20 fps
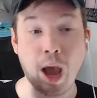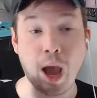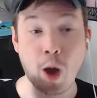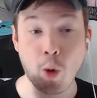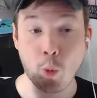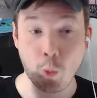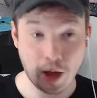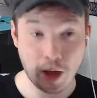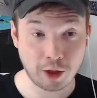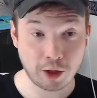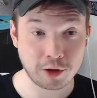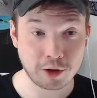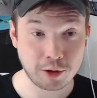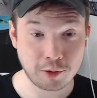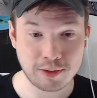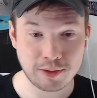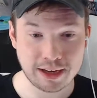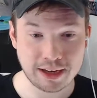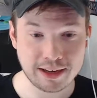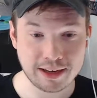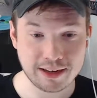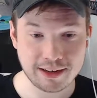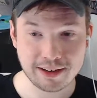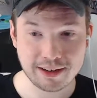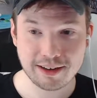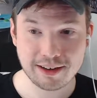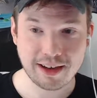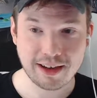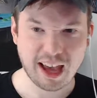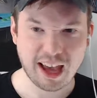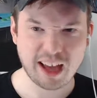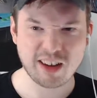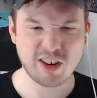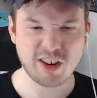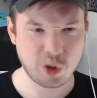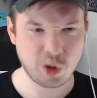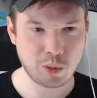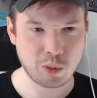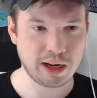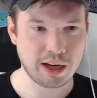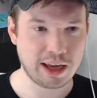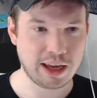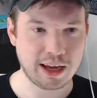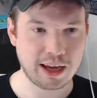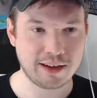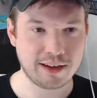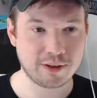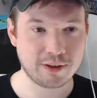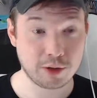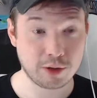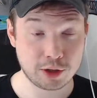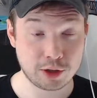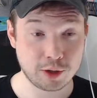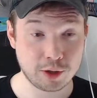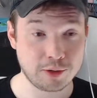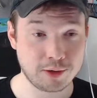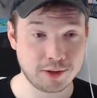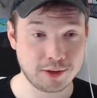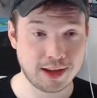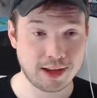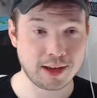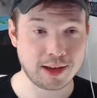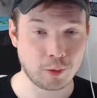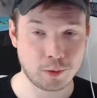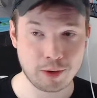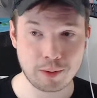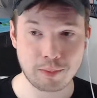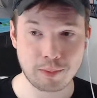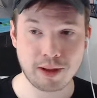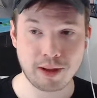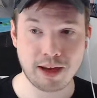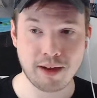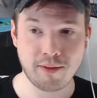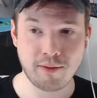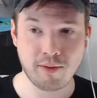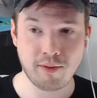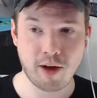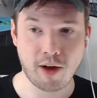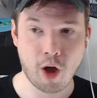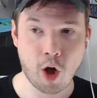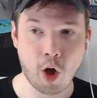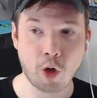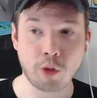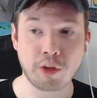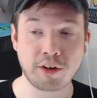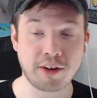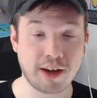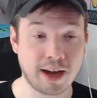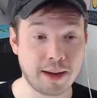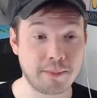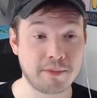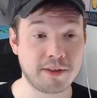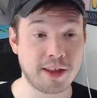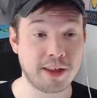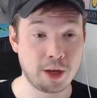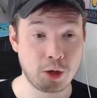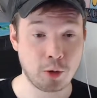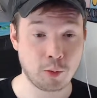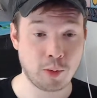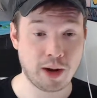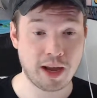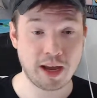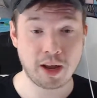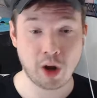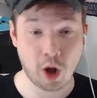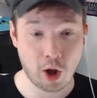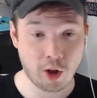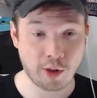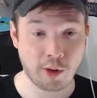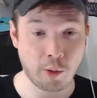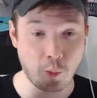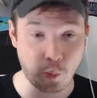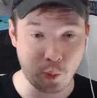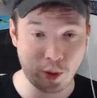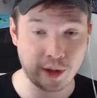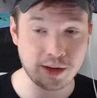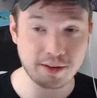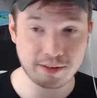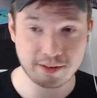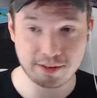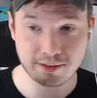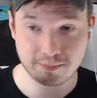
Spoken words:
well you did and to do it again. So it shows you like a replay of all the times that you ran all at once.